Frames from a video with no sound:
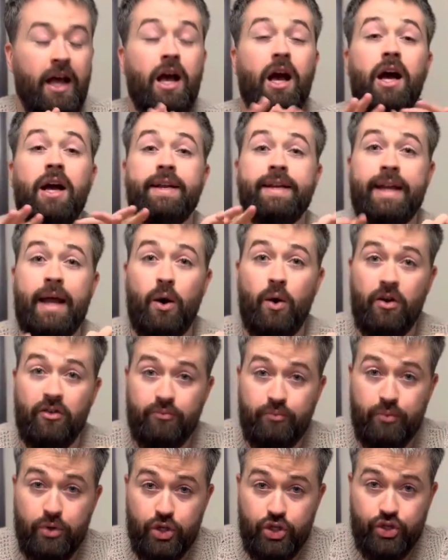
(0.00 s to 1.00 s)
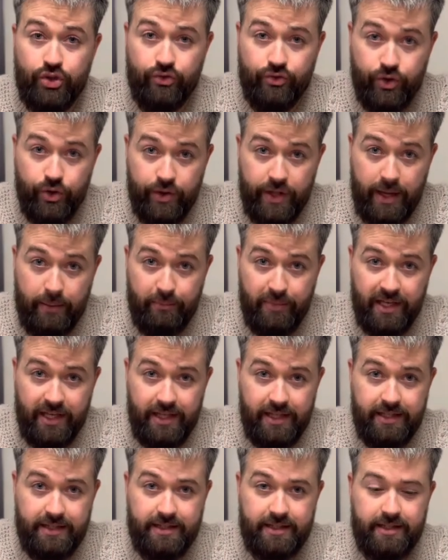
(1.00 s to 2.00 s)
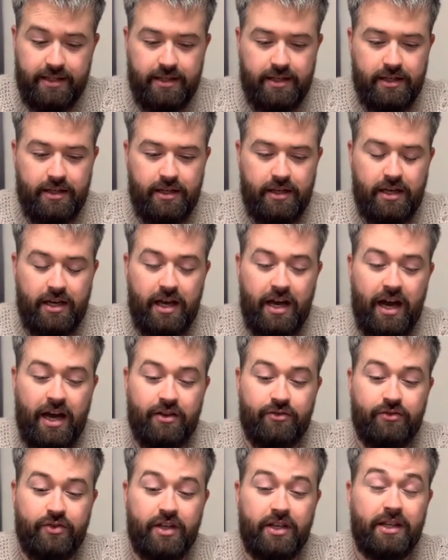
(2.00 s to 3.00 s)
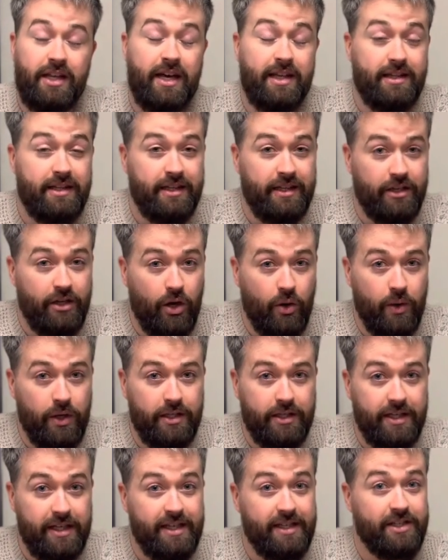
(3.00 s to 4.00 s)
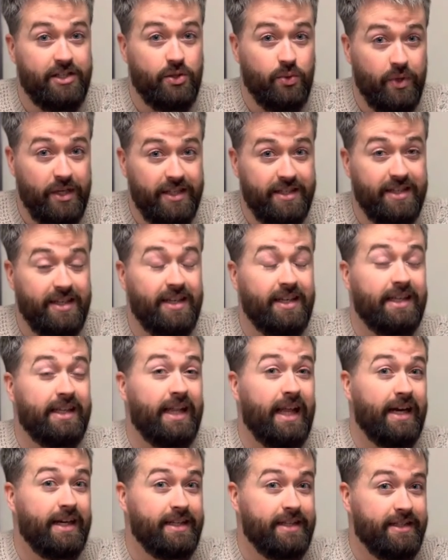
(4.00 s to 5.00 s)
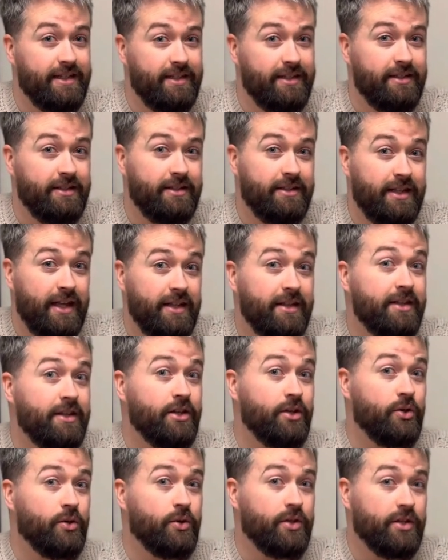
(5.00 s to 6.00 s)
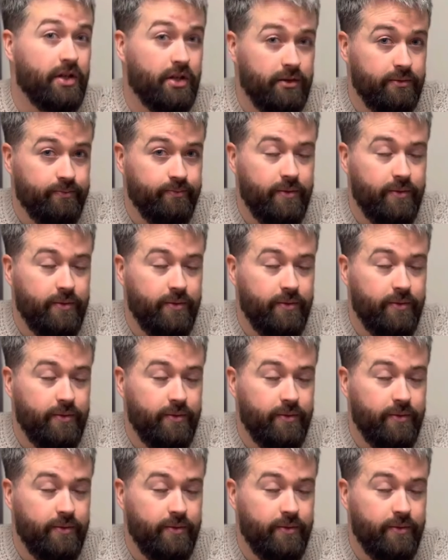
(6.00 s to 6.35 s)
And now I've pushed through that peat, I feel like the Anoa is sweeter and lighter than the Uigeadail.